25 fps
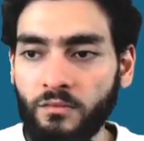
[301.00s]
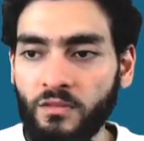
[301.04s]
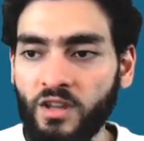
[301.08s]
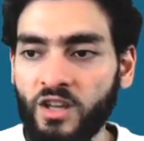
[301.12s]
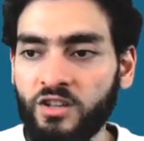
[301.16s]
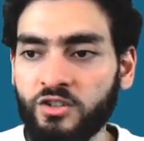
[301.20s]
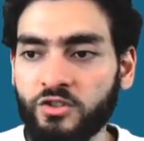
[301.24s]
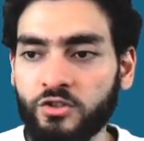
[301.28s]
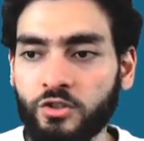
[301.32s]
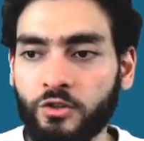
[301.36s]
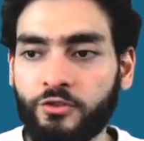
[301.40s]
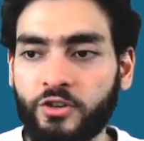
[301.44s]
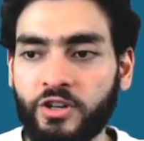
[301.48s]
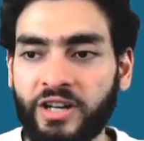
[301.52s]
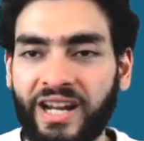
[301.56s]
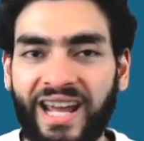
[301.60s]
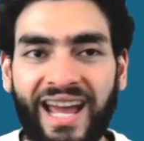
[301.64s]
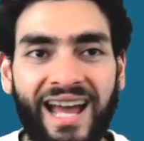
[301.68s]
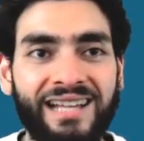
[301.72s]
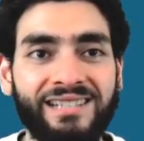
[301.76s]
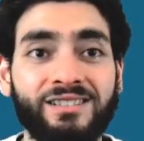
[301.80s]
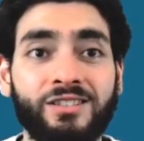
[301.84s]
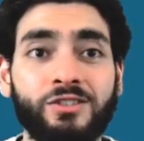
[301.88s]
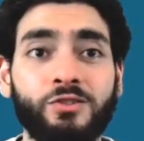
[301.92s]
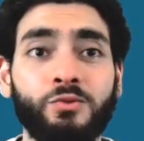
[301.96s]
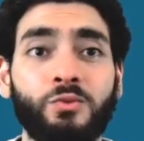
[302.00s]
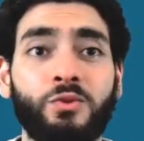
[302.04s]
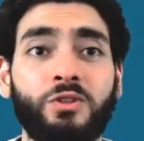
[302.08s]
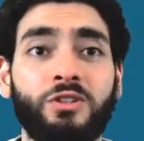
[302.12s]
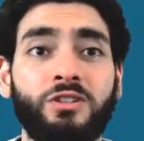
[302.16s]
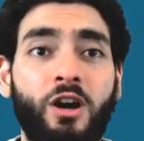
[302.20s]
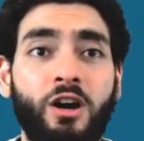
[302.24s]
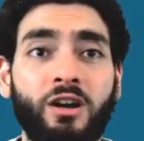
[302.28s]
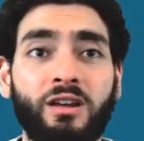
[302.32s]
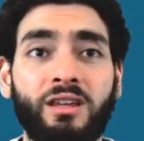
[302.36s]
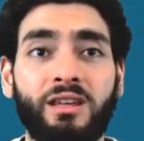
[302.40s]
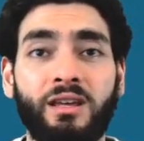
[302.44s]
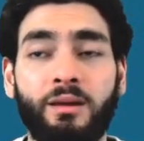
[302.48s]
So for gases, we're
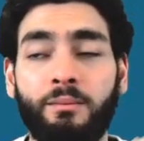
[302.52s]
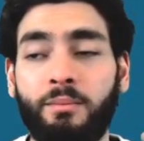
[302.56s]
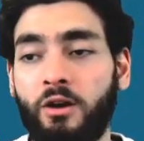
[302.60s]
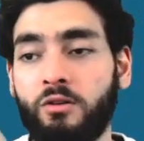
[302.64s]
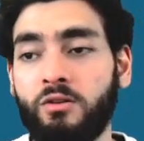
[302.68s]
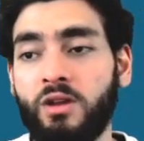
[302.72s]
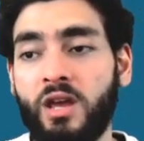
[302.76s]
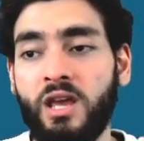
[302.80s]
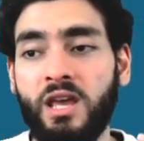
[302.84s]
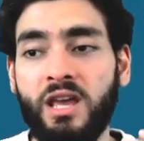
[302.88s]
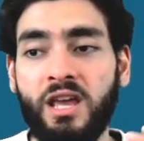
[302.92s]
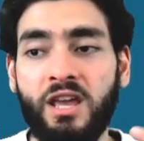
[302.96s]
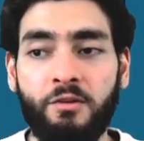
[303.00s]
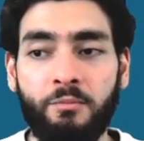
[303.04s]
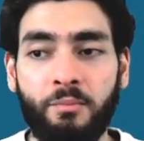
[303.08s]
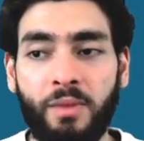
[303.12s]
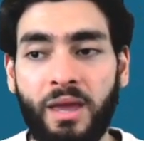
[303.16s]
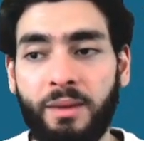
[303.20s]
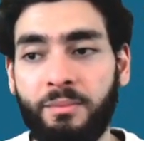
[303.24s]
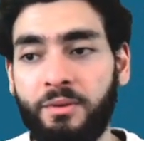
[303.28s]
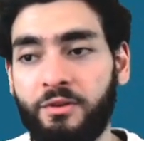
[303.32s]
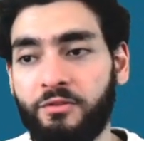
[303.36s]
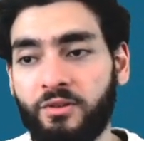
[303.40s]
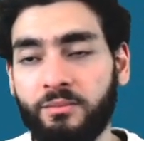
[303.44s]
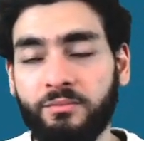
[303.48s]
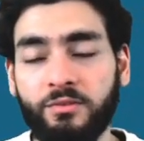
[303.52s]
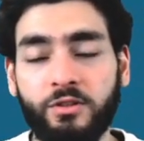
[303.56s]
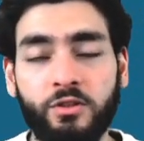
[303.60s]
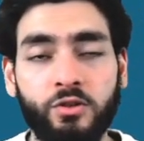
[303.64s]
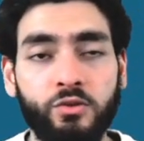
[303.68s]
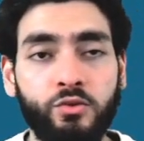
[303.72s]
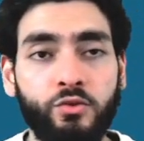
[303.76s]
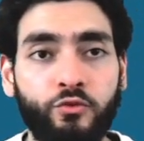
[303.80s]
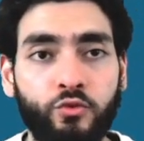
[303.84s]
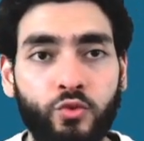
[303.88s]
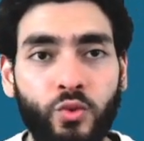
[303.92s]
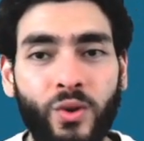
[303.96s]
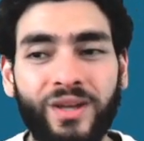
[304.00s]
talking about maybe from
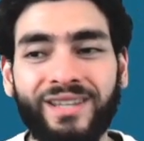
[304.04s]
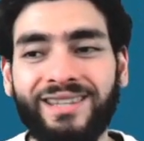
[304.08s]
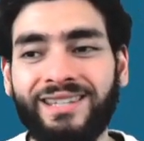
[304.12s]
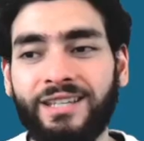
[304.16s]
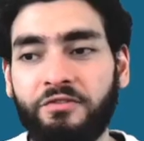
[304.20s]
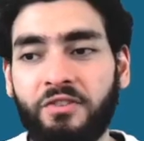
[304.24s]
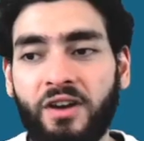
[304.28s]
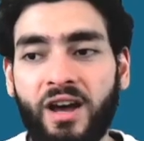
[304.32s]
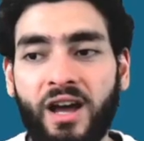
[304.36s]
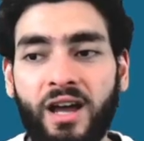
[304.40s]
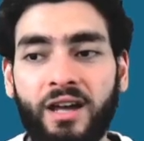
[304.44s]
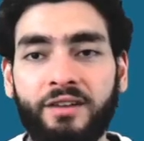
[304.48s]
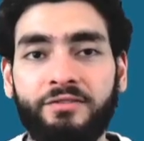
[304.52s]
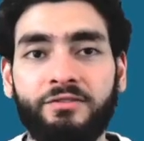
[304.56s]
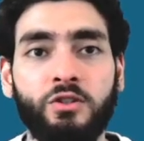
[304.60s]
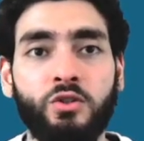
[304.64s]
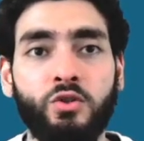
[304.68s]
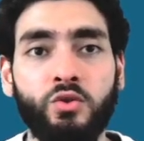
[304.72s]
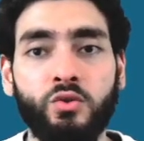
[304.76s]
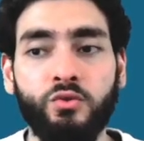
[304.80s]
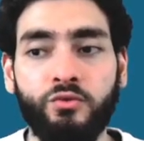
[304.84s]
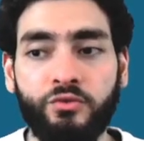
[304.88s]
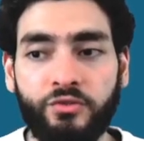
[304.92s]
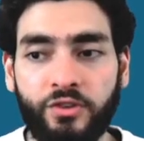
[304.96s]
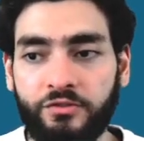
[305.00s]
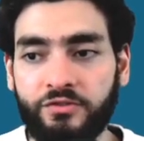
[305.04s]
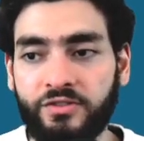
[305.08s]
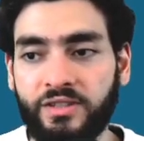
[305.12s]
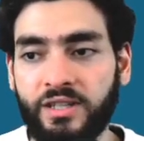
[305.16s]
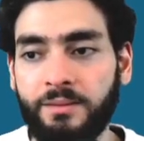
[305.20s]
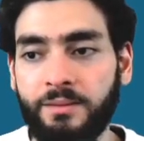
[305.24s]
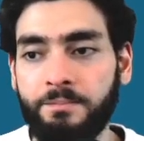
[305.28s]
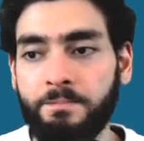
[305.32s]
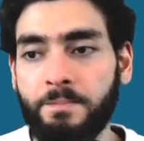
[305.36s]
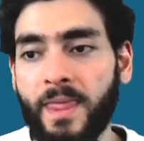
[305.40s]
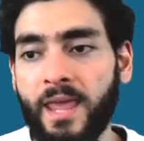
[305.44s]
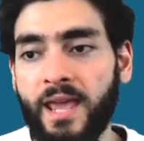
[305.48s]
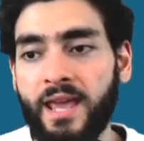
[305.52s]
225 to
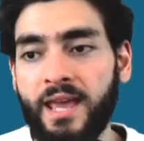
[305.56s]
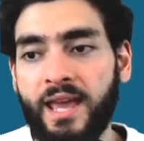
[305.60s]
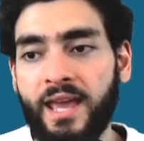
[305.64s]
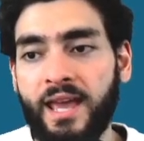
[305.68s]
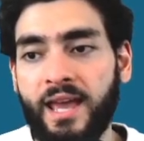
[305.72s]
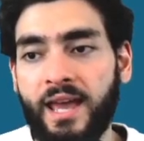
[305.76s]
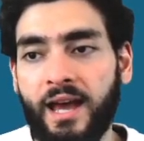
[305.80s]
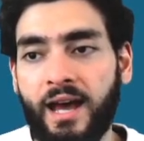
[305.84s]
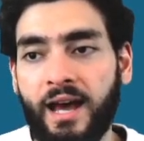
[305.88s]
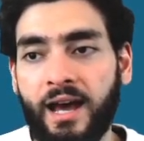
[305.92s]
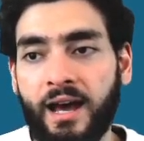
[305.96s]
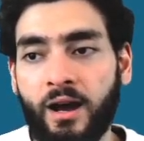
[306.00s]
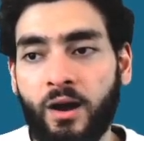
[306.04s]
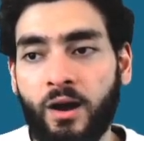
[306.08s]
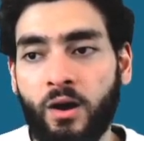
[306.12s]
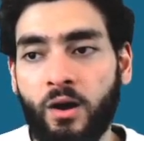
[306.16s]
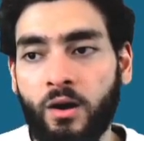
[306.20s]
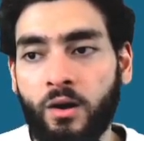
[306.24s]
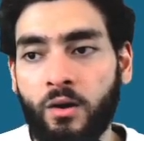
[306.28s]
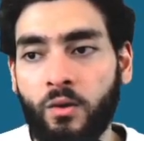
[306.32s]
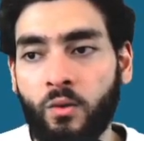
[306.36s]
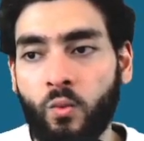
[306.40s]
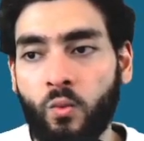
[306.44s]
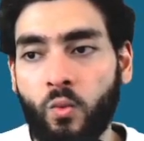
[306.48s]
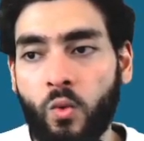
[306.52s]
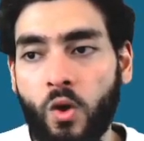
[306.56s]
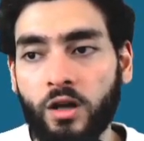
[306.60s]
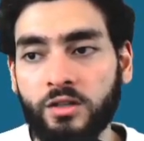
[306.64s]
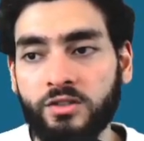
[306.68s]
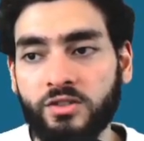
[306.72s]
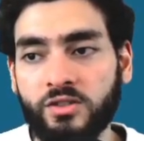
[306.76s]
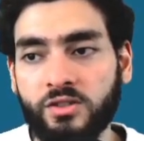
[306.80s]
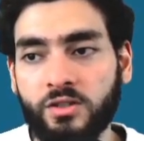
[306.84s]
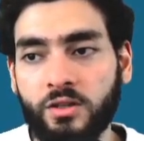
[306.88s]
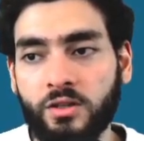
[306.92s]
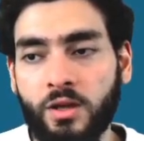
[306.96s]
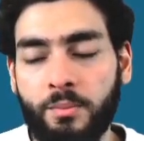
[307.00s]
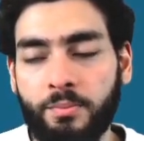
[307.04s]
250
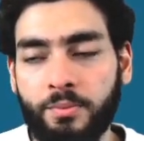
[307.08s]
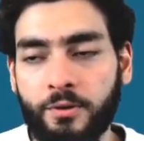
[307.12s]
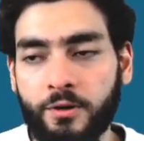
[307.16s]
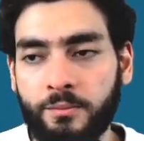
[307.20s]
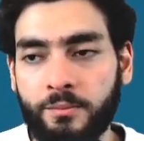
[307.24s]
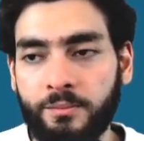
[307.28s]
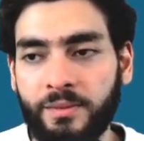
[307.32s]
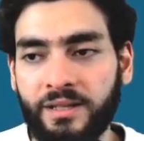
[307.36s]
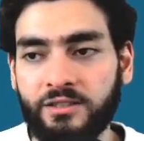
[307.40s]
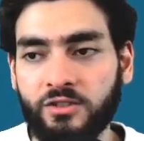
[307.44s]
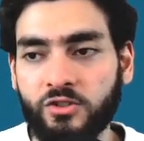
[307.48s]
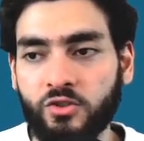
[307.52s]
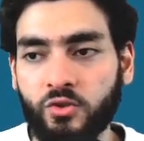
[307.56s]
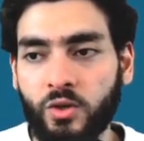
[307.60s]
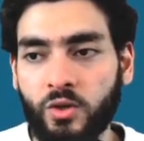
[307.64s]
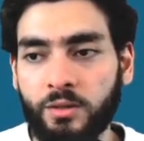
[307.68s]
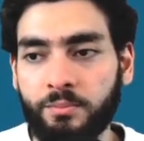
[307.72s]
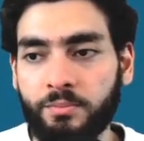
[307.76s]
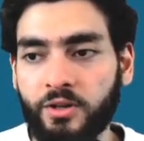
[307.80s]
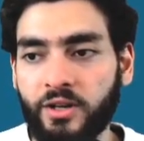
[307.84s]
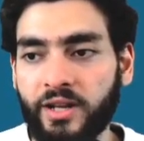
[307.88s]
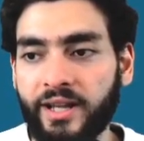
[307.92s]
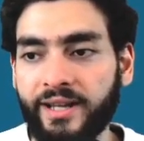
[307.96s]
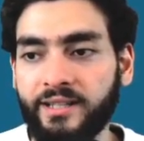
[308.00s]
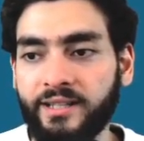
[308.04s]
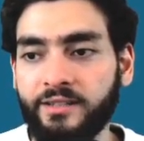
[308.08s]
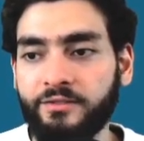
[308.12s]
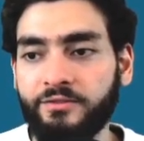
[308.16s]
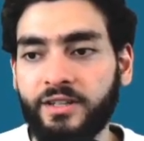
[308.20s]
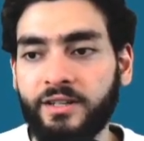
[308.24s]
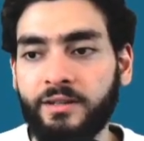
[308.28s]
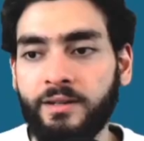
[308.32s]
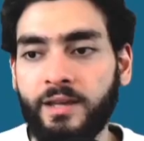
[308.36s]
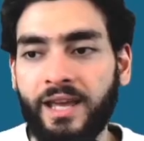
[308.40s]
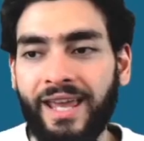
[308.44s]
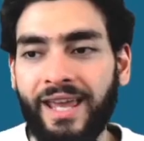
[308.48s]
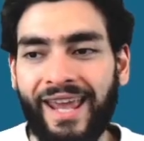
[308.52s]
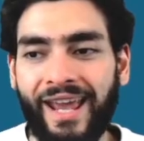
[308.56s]
watts per meter squared per
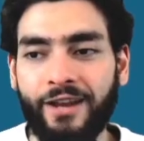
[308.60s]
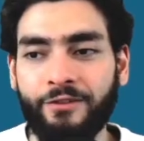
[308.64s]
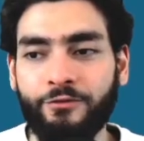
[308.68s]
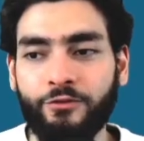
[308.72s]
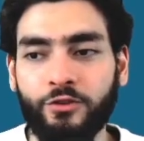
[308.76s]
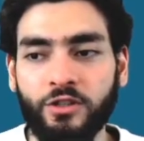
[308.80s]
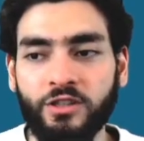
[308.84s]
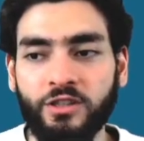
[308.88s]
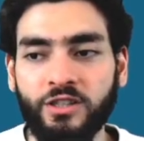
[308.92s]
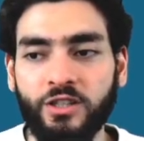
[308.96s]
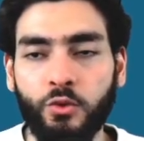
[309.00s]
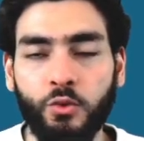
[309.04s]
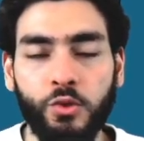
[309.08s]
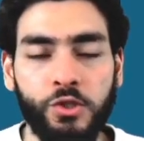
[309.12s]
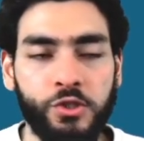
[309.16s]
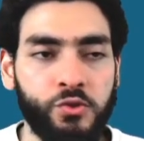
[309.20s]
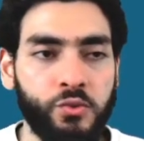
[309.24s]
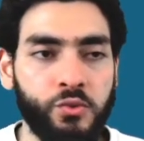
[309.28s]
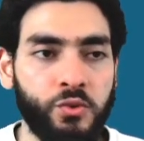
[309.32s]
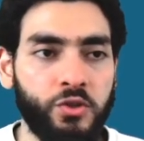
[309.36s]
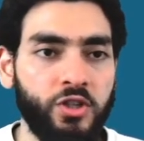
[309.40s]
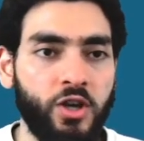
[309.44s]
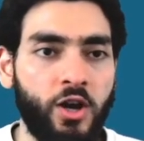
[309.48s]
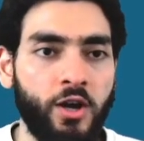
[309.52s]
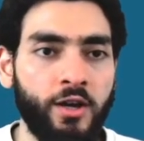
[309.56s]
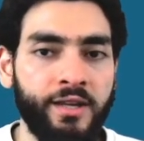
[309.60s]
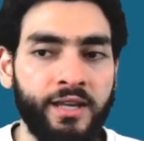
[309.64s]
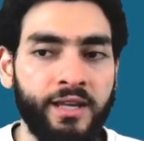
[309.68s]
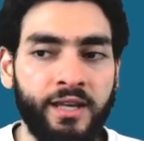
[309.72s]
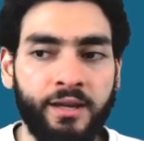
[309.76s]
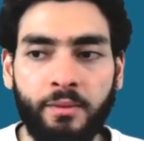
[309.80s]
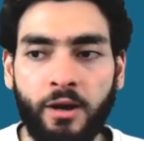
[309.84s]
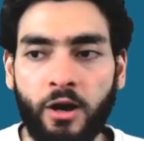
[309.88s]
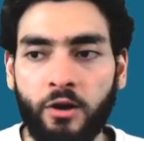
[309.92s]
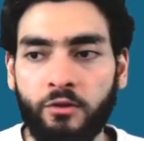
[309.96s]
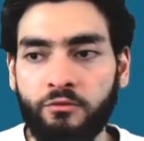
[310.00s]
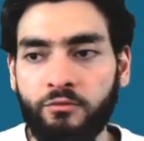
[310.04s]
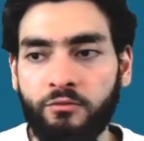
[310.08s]
Kelvin. And for liquids, we're talking
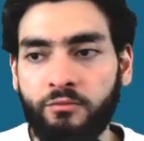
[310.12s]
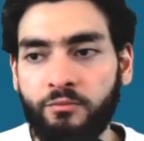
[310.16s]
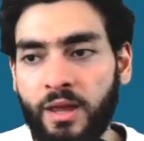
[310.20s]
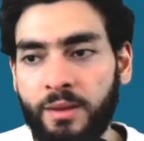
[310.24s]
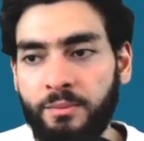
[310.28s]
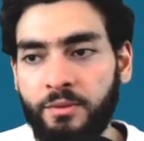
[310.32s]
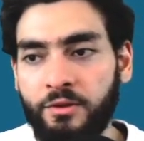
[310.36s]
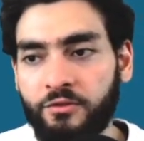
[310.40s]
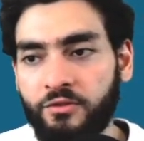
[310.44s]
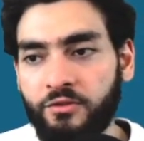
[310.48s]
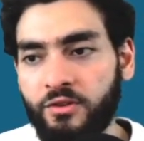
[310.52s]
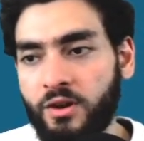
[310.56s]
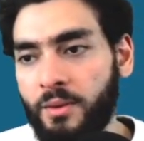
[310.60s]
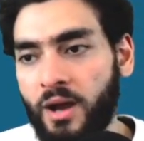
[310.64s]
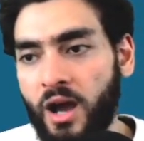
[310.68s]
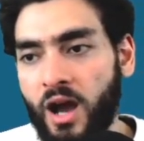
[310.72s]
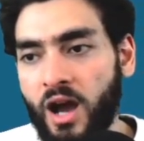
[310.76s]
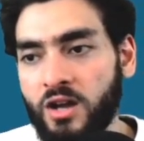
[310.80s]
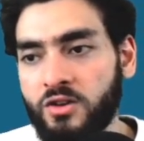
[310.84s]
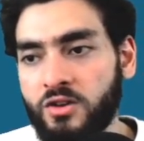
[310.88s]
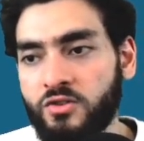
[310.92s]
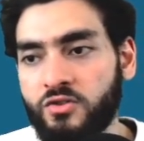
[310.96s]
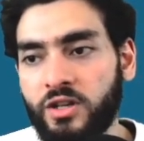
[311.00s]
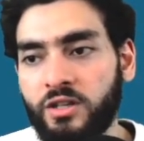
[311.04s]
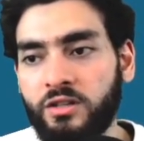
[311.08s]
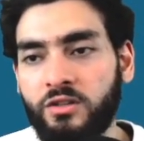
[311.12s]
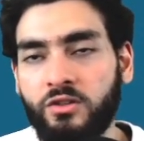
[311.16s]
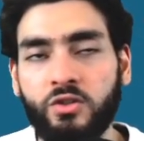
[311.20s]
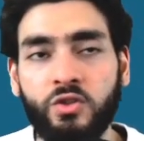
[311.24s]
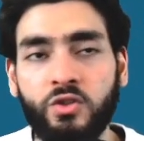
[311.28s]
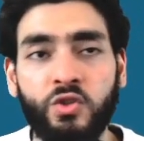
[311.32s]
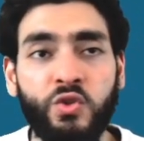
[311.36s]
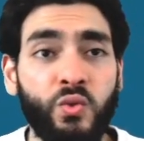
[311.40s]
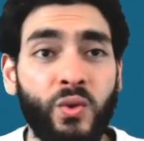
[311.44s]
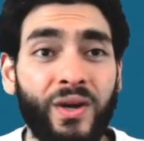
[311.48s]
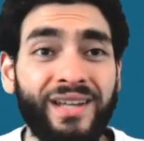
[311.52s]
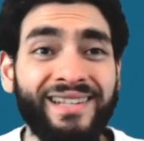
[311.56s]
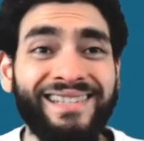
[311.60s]
about maybe from 100 to
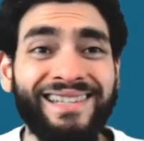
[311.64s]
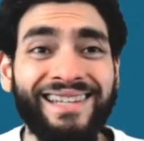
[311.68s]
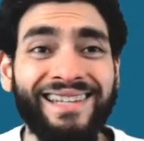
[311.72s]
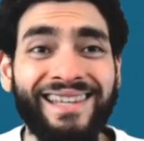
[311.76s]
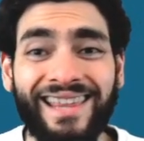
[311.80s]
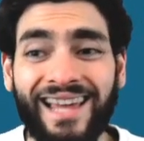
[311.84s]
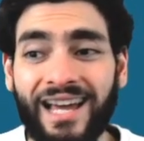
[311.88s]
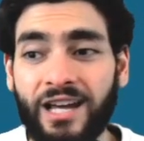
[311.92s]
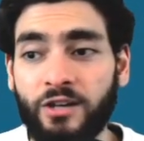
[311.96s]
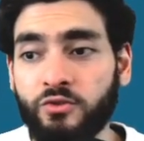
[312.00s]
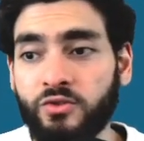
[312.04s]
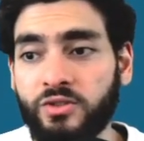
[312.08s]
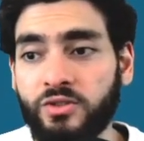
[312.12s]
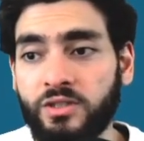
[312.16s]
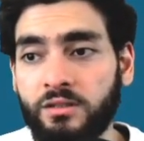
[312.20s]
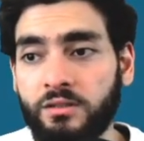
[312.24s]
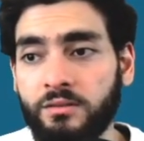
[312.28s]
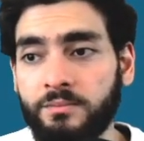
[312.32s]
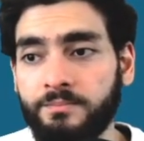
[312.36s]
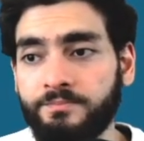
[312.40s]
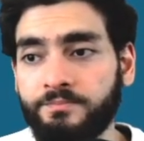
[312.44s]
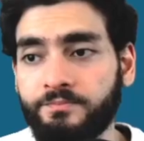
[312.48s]
20,000